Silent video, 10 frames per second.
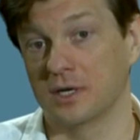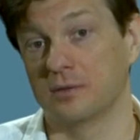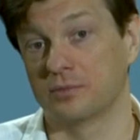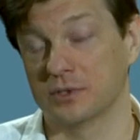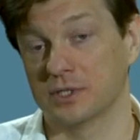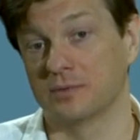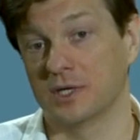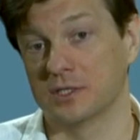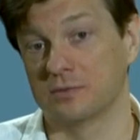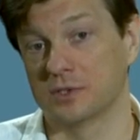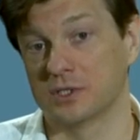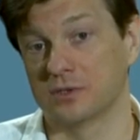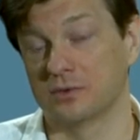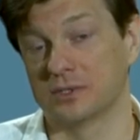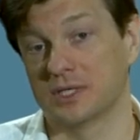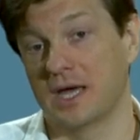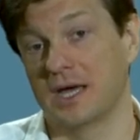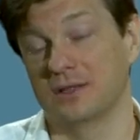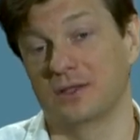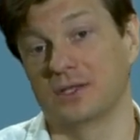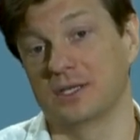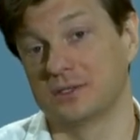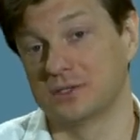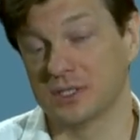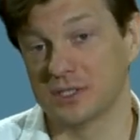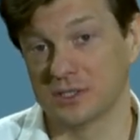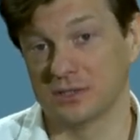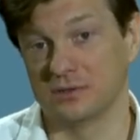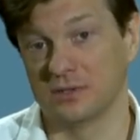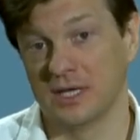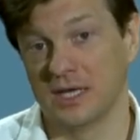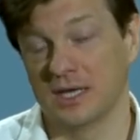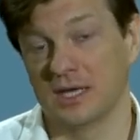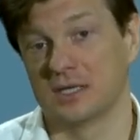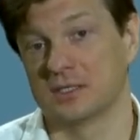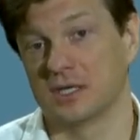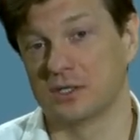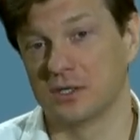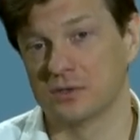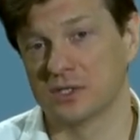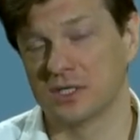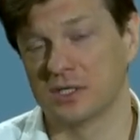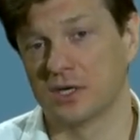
uh, project management tools and the digital is that usually the